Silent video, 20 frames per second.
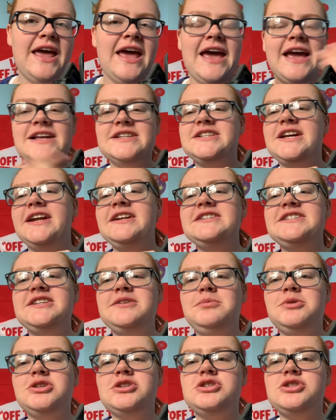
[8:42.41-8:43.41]
It's kind of
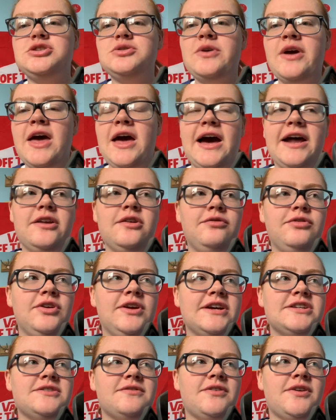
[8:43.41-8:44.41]
similar to, I don't know if you
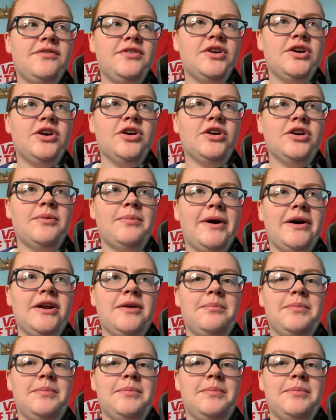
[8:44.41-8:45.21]
guys have ever heard about it,